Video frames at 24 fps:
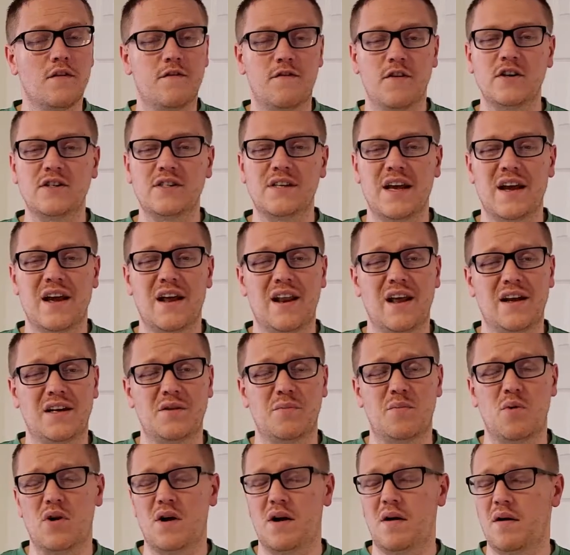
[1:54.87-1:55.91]
first thing I'd like to
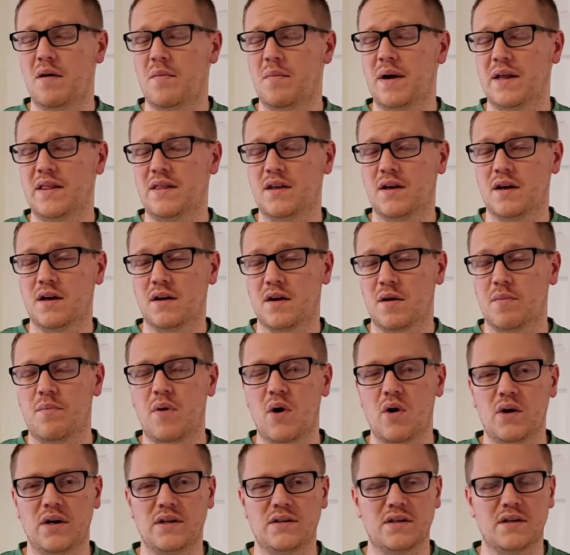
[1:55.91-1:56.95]
point out about the
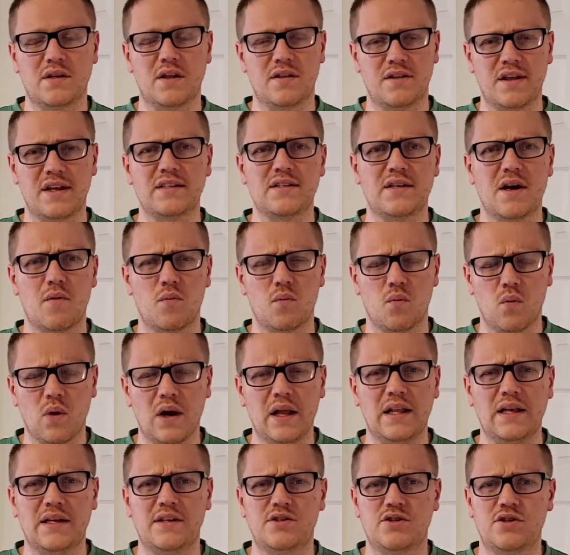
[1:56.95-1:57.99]
components and the things that
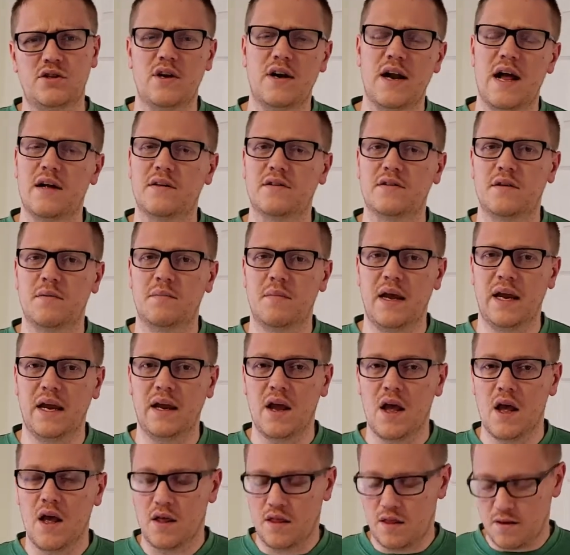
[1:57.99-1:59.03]
really stood out to me
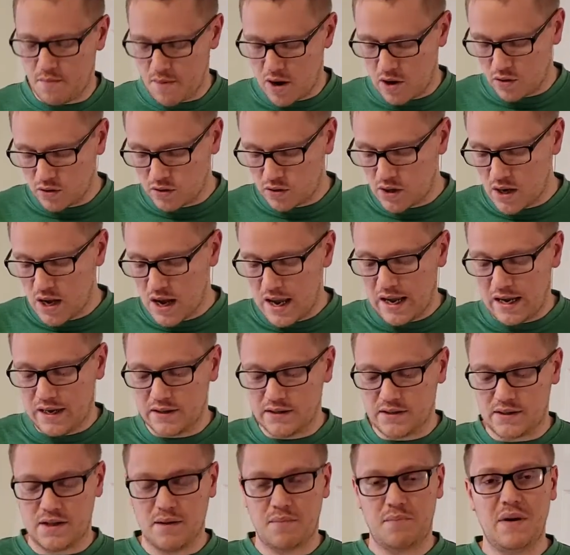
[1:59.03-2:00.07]
the most
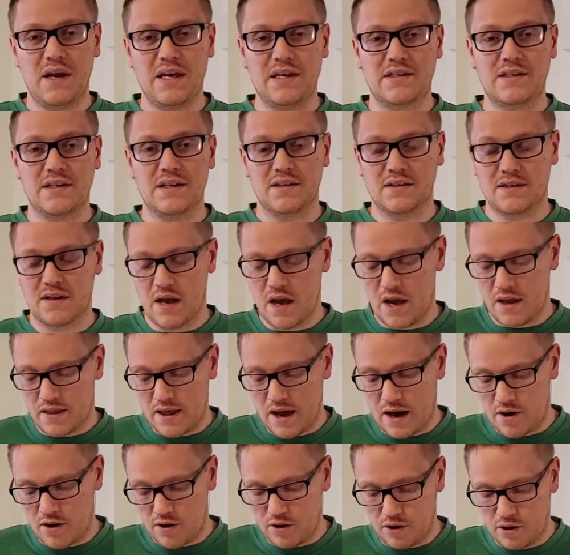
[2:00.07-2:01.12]
is the pieces
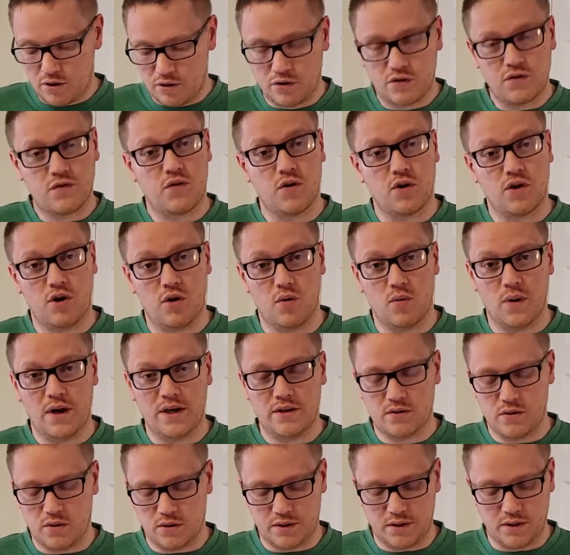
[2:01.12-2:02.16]
that are used for your
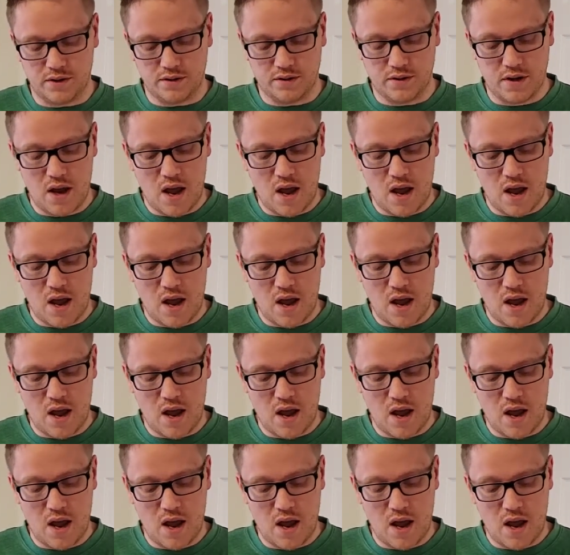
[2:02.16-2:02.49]
resources.